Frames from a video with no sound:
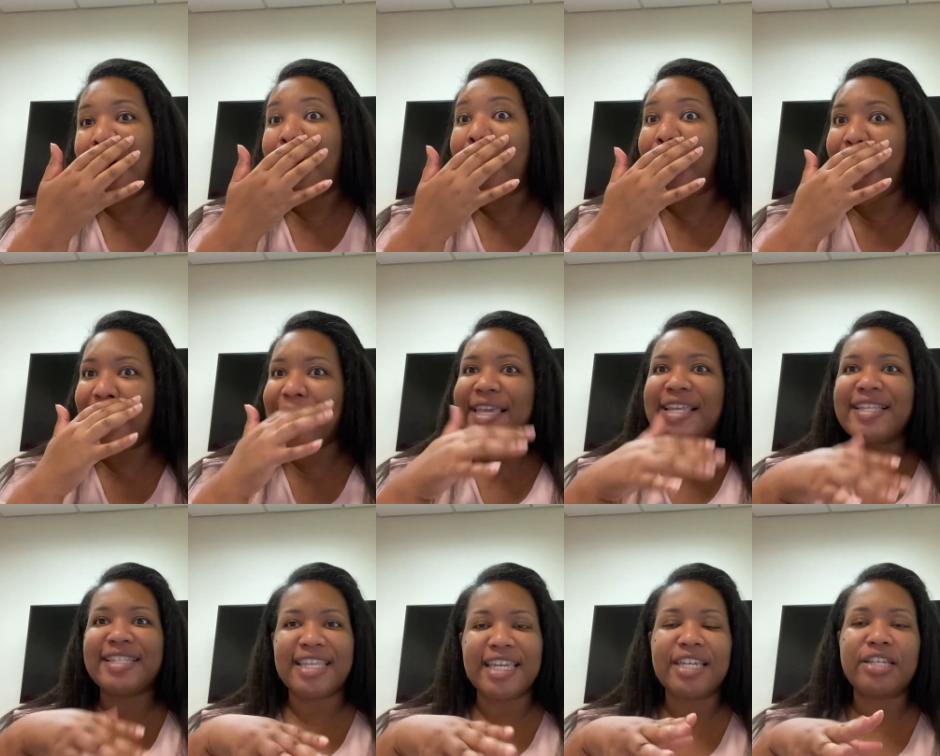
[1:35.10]
I
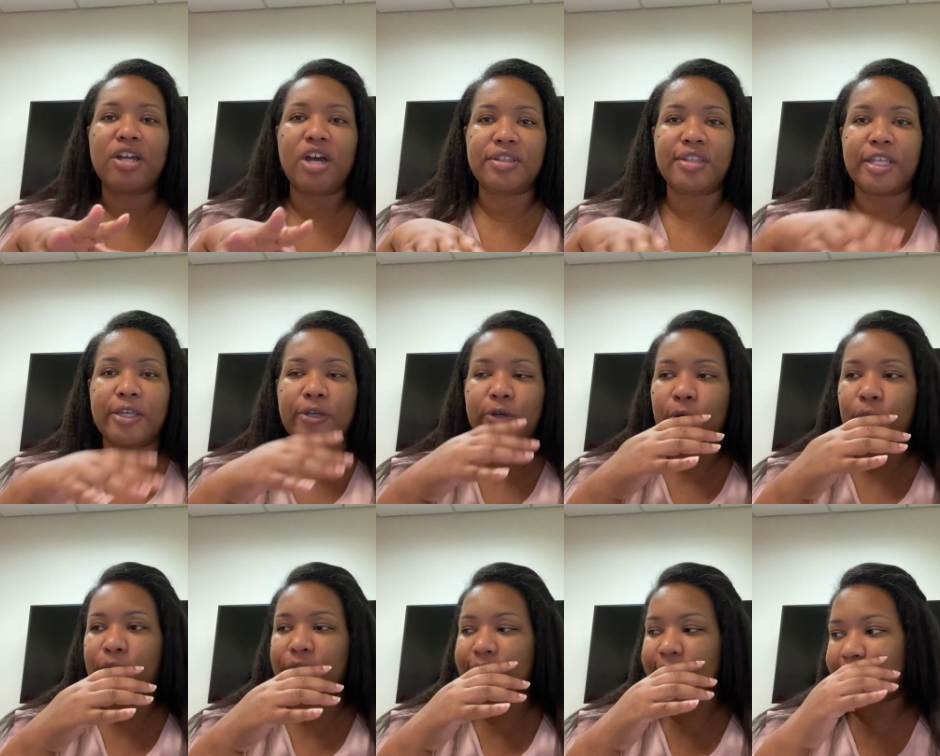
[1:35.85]
can take an online
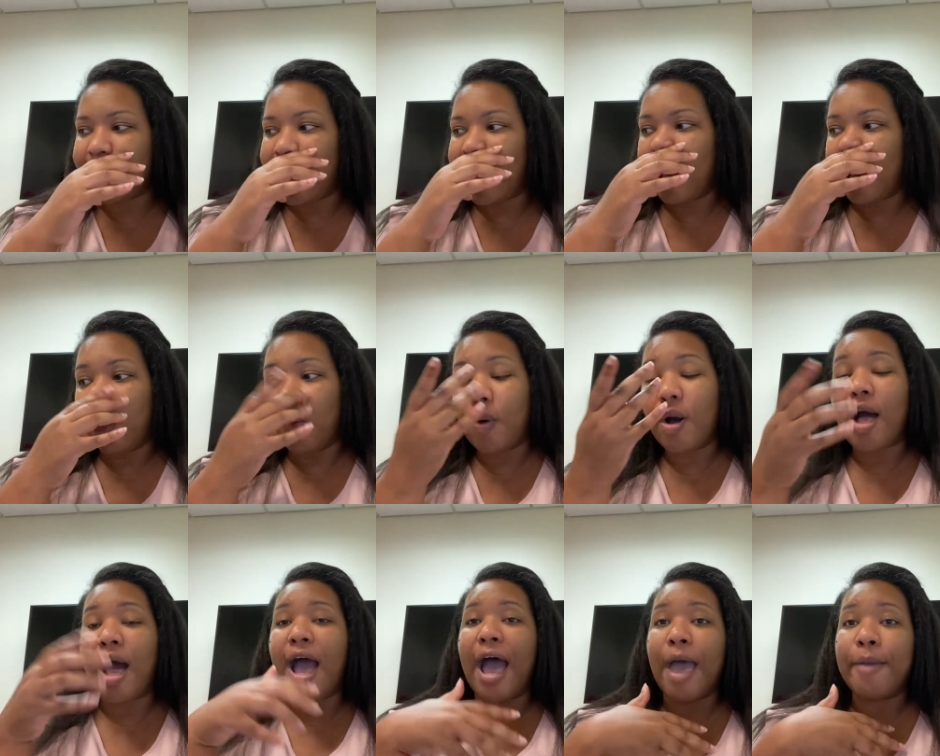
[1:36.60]
course.
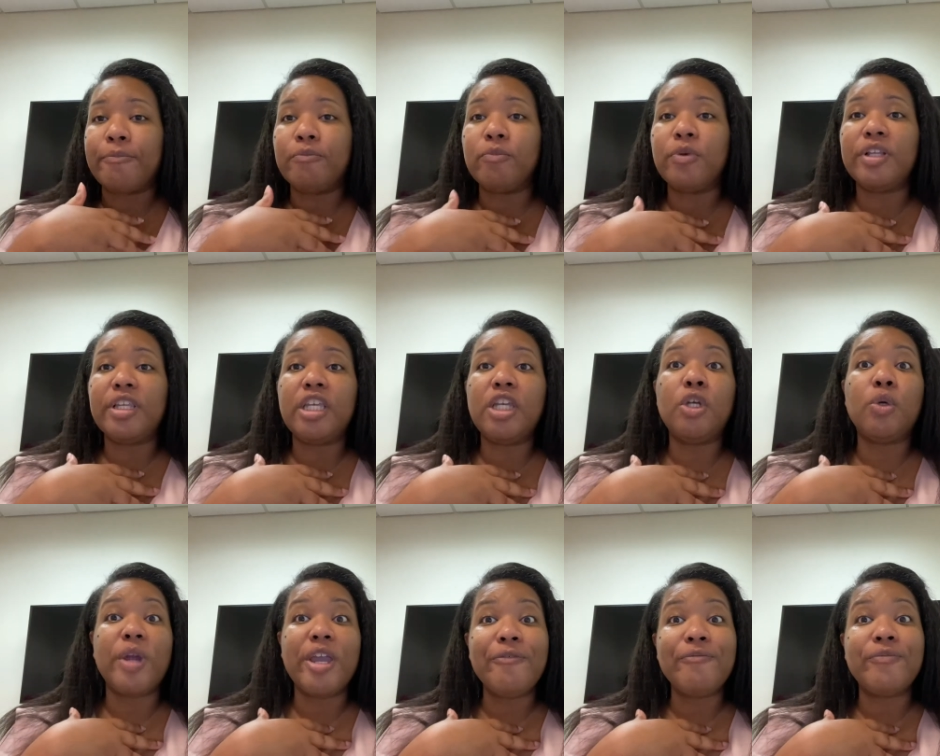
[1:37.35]
Well, I'm really
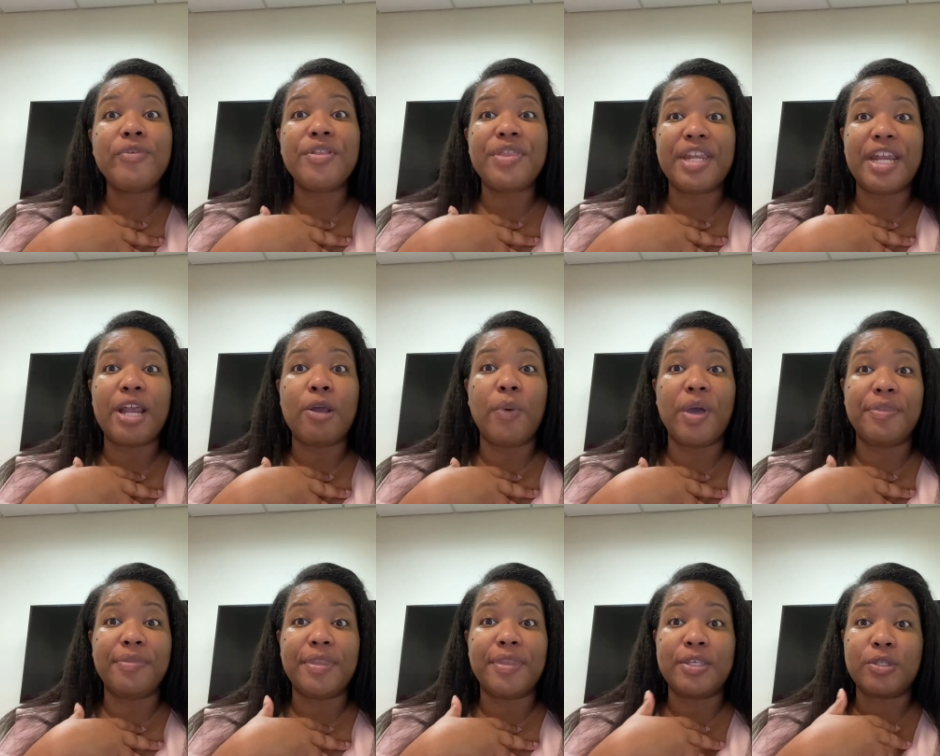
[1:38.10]
grateful that I
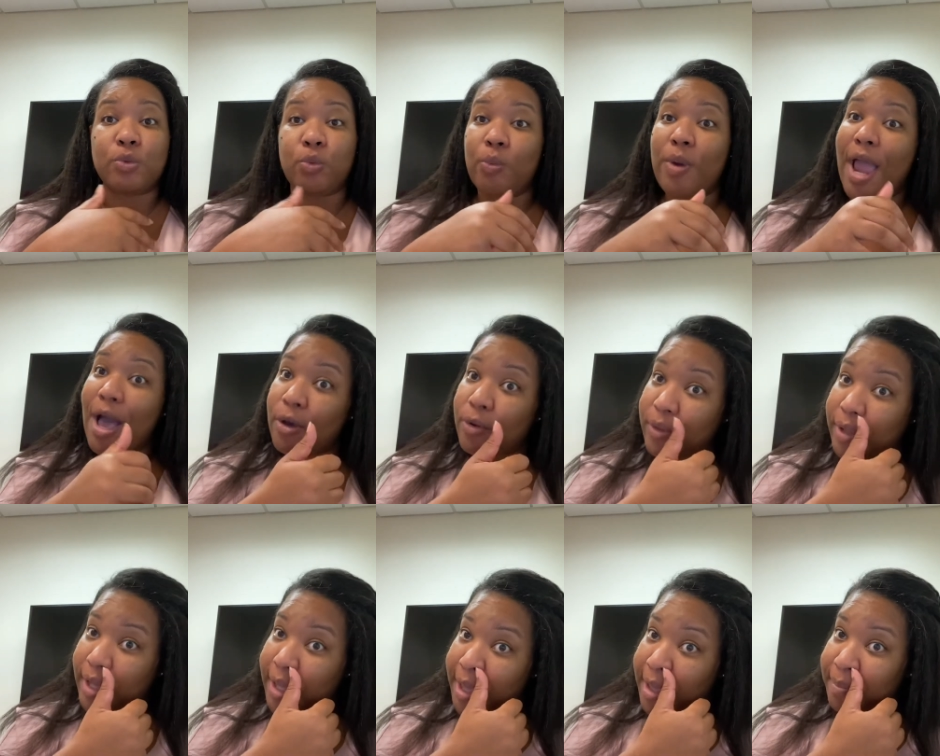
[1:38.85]
went this route
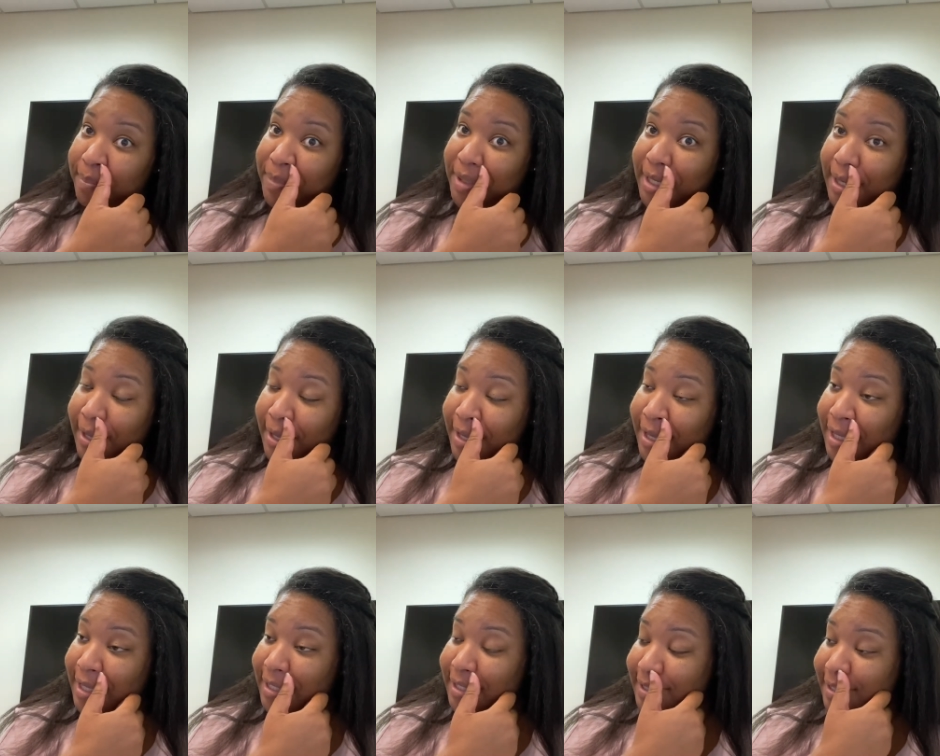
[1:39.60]

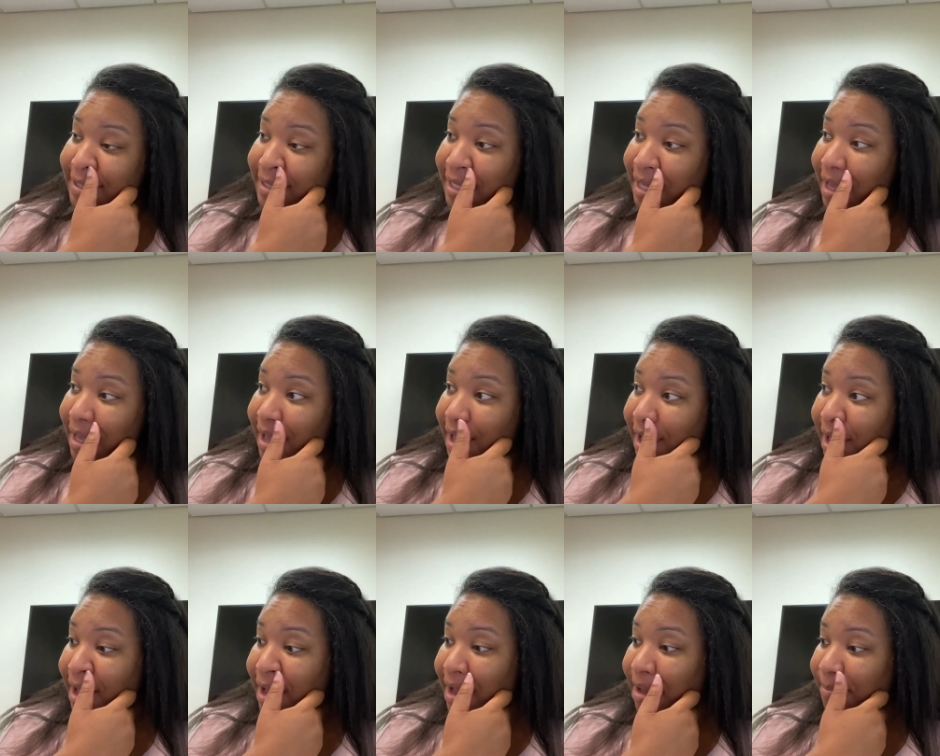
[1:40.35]
because
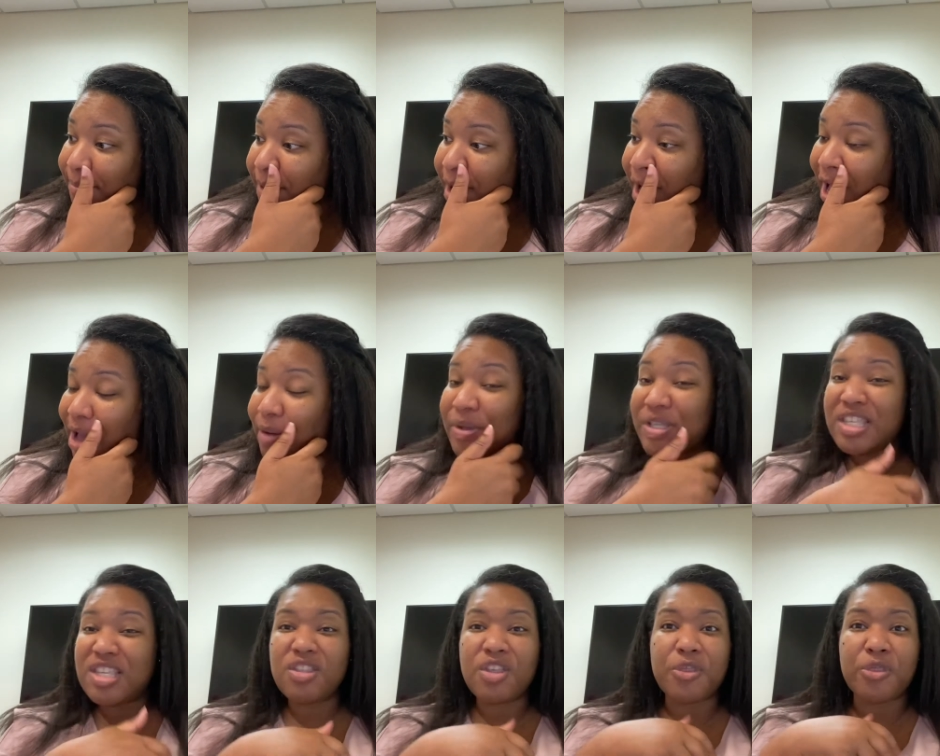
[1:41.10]
I was
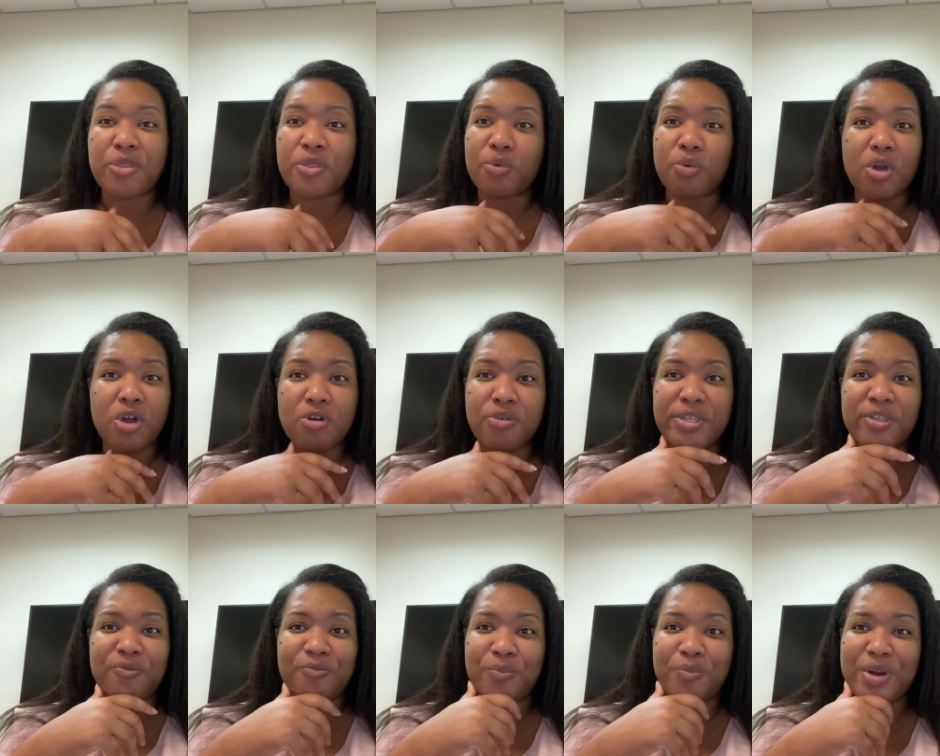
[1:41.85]
in the throes
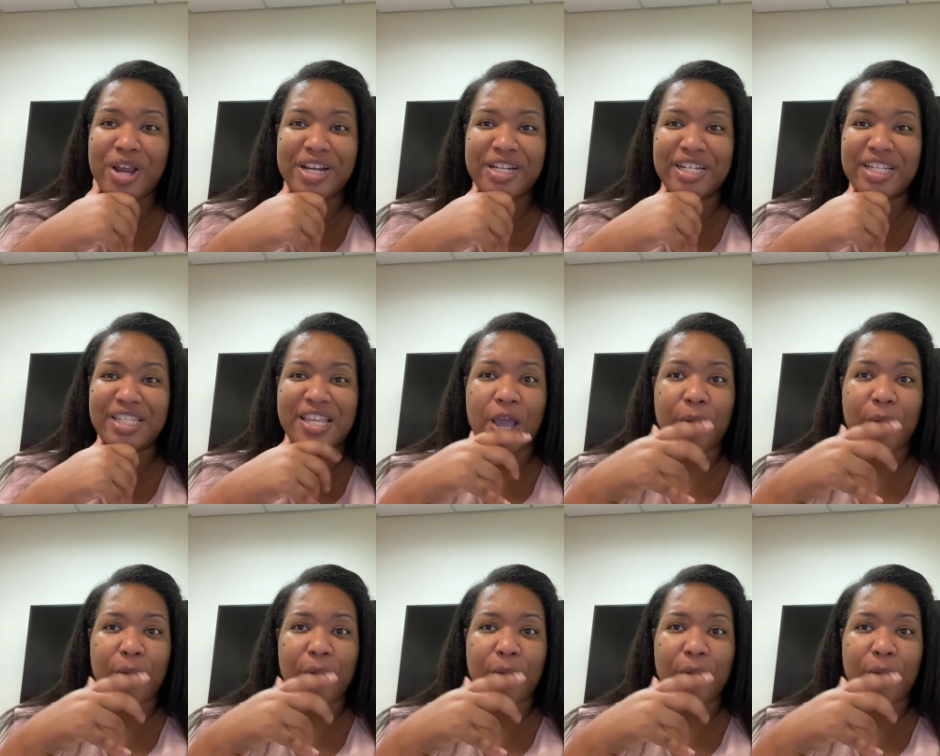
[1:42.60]
of pregnancy.